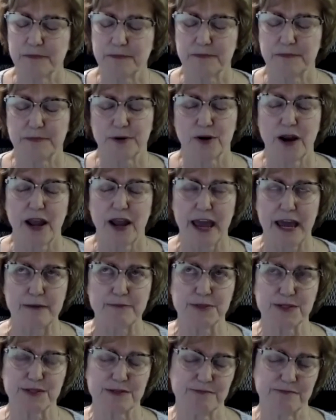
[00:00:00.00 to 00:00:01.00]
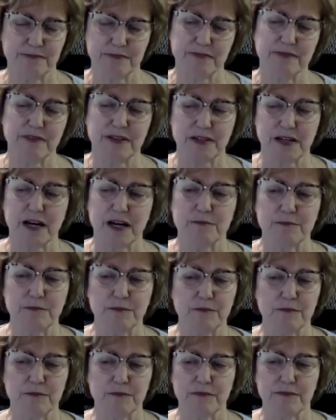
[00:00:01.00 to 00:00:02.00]
perhaps
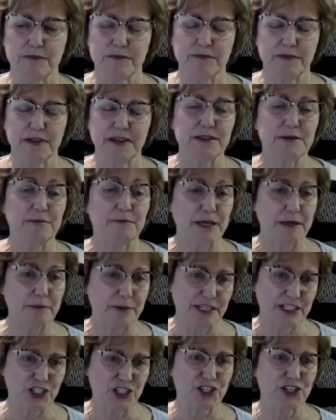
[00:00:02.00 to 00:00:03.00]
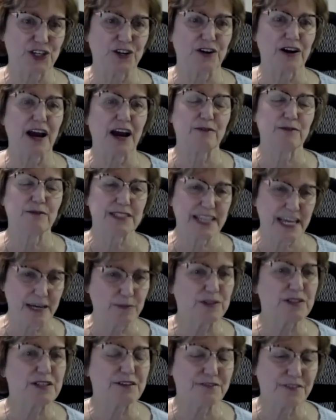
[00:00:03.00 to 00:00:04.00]
in the big picture, I was
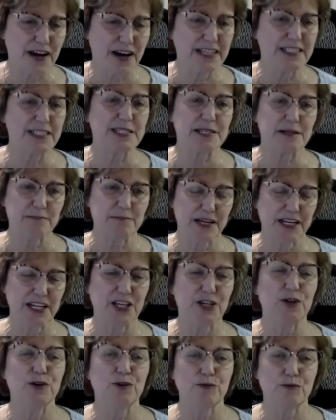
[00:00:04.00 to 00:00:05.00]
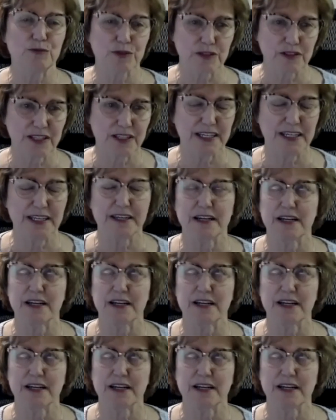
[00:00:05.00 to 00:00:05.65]
able to find somebody who really